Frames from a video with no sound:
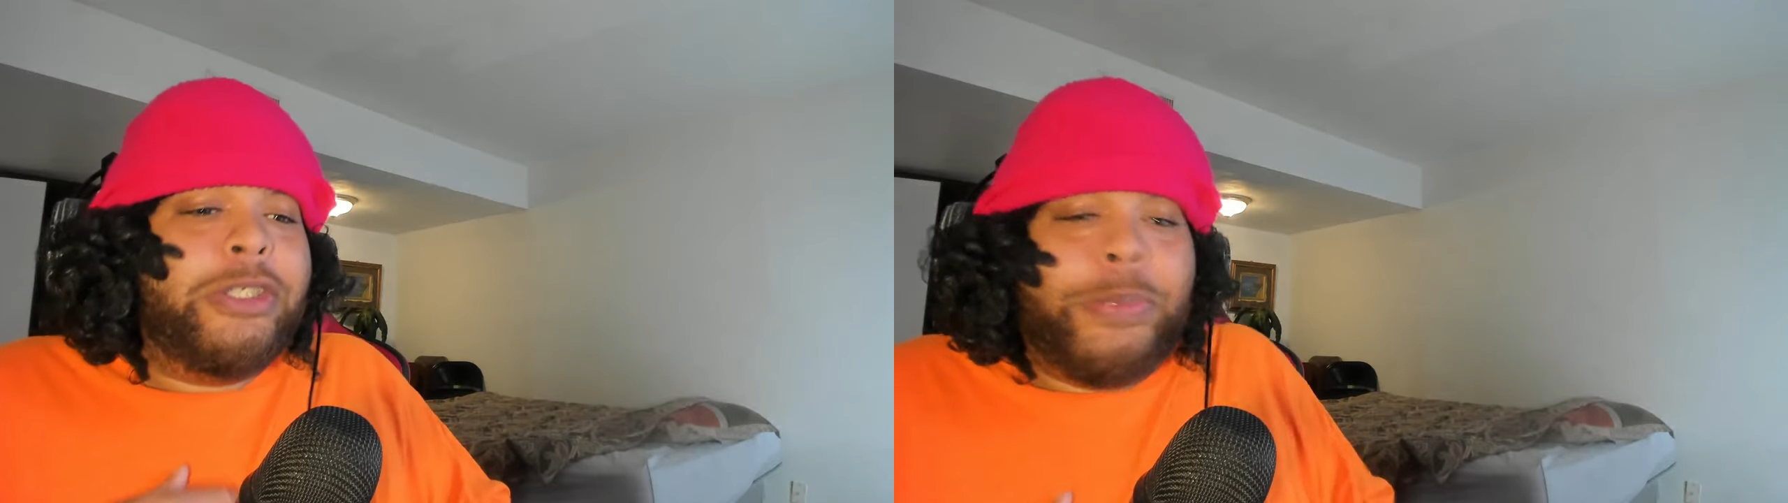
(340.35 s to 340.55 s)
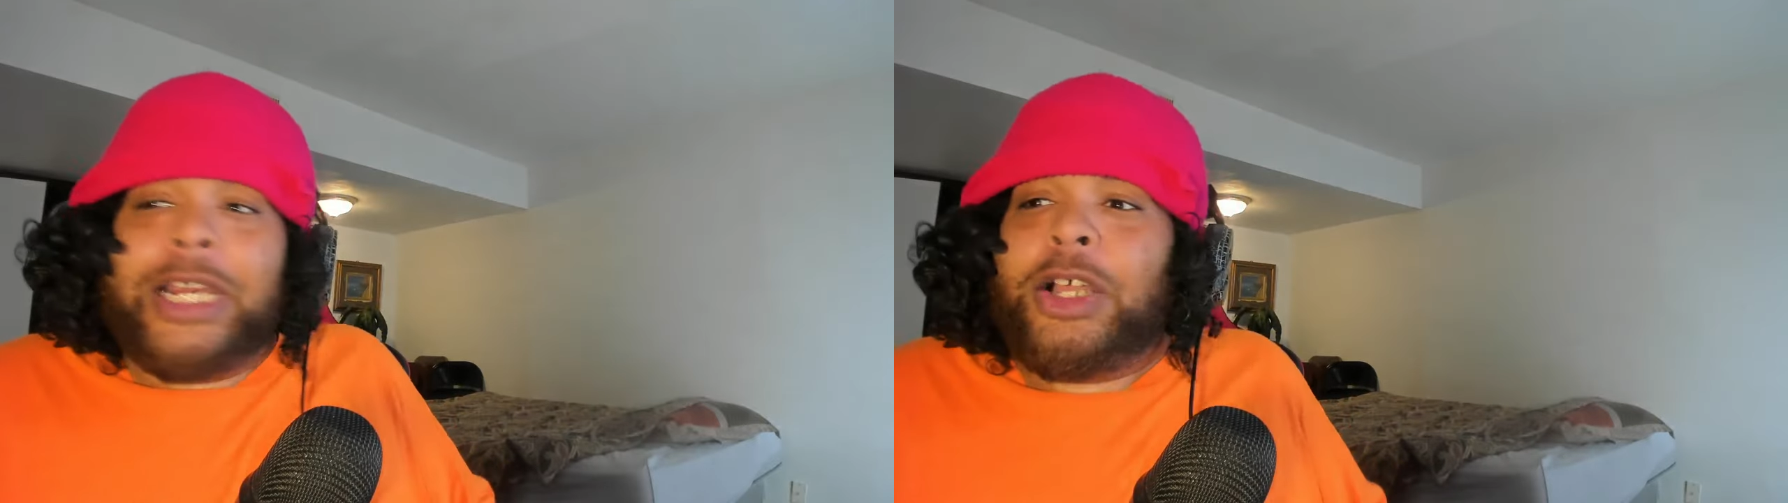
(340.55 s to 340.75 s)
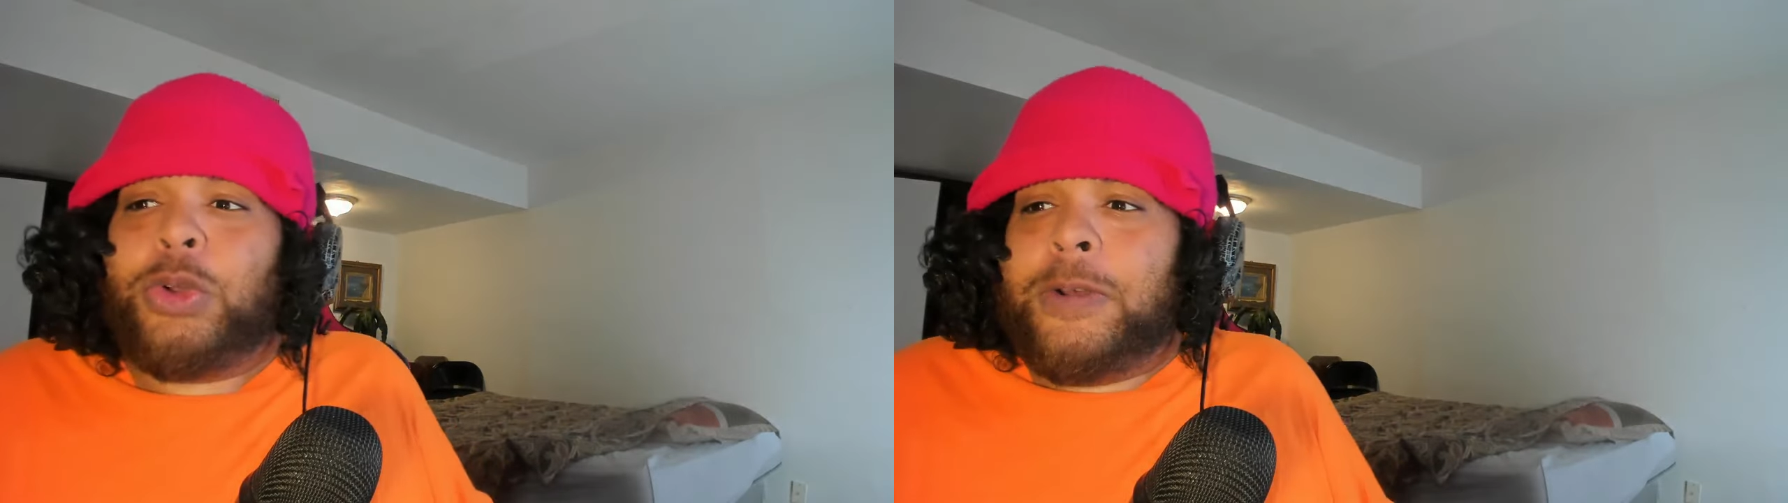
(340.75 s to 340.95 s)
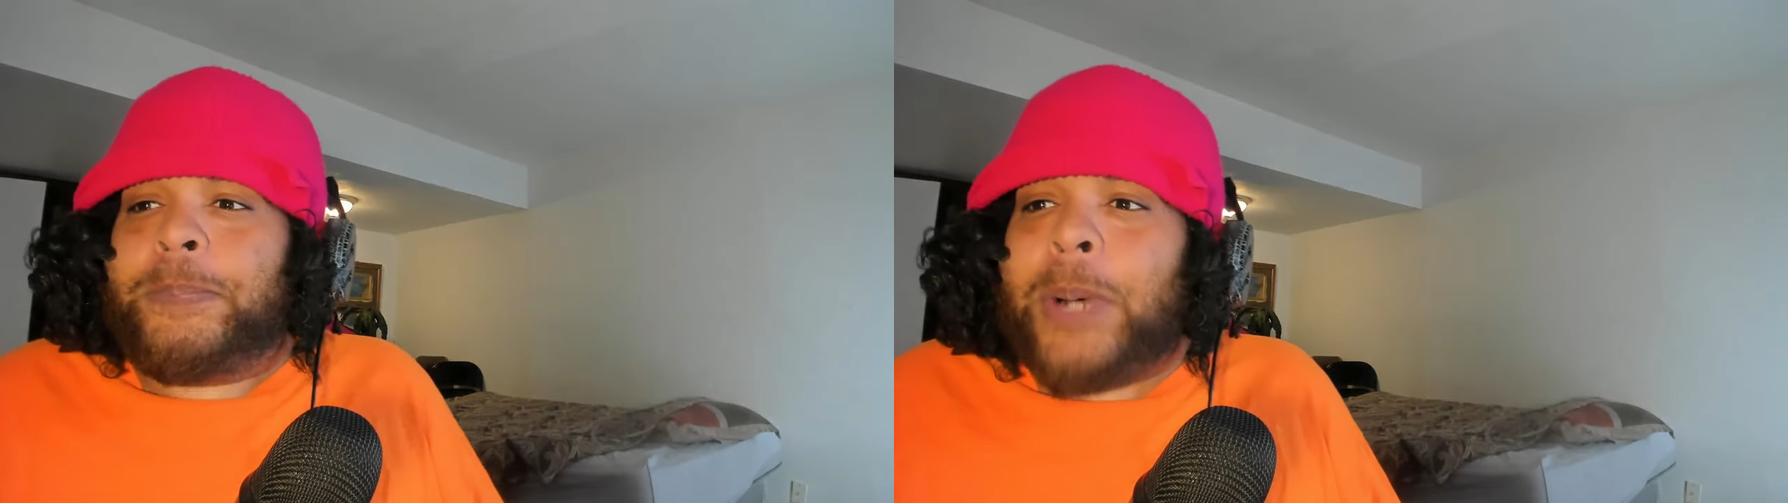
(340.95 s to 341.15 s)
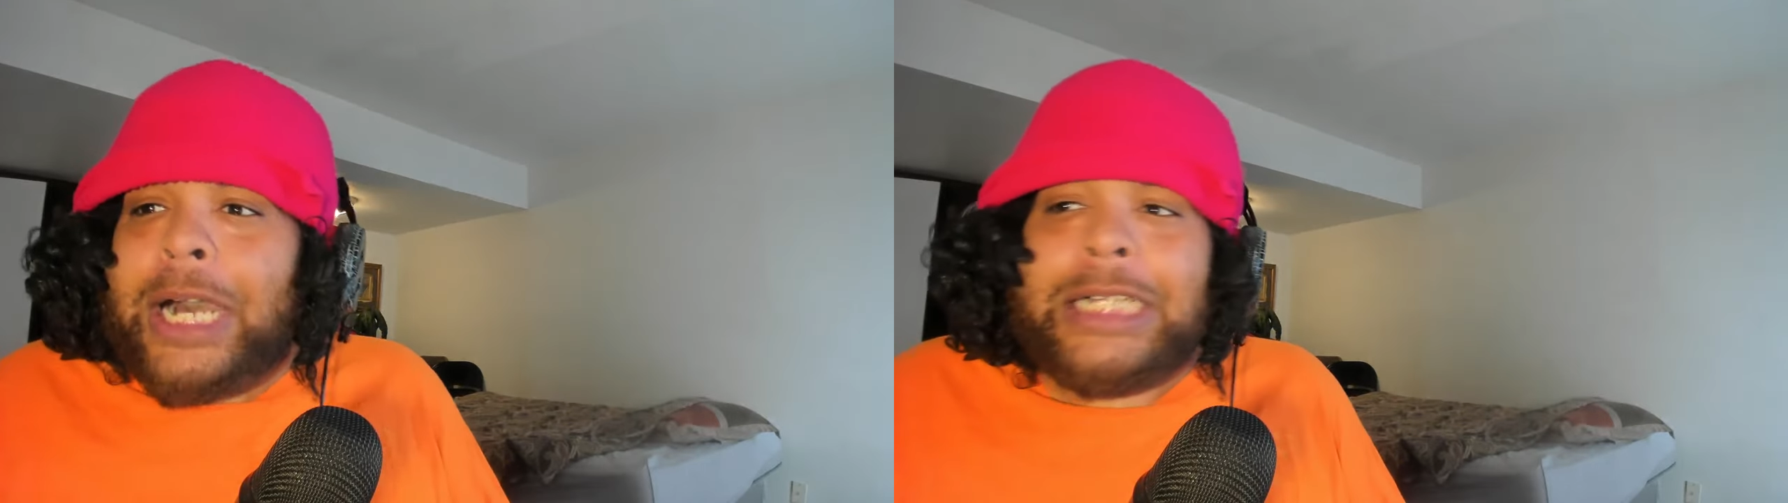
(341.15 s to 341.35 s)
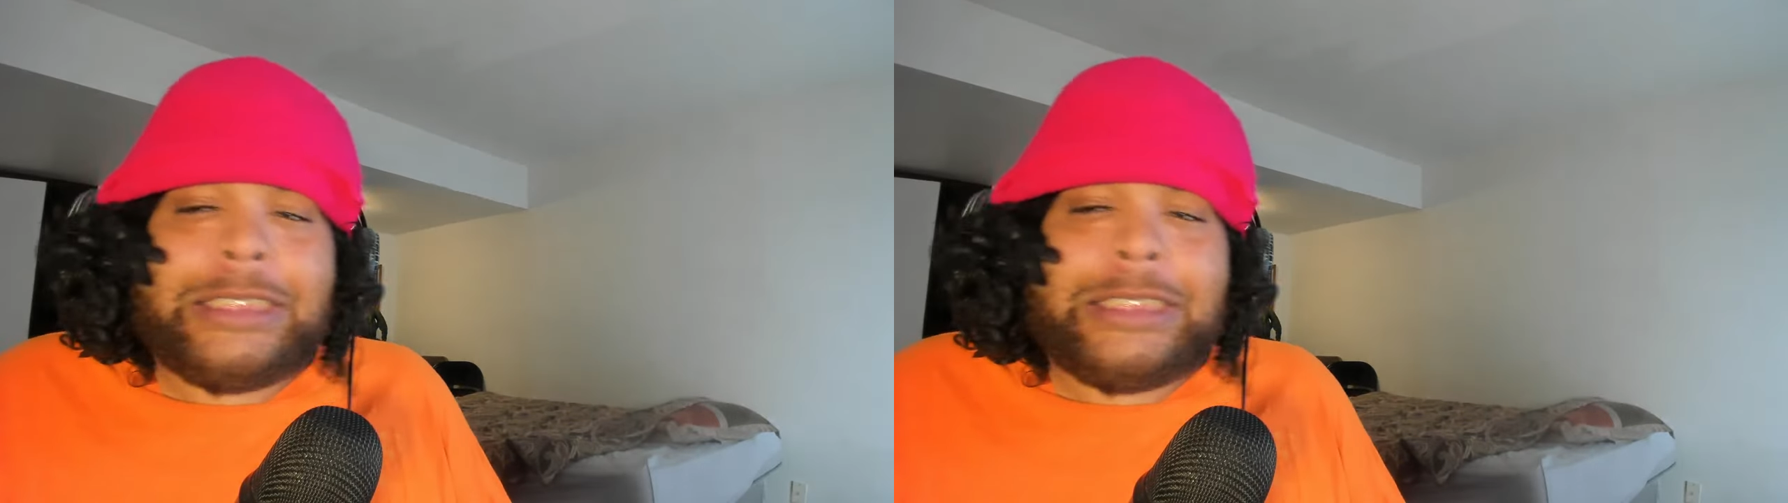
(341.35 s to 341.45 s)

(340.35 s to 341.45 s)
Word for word: You better go to the pawn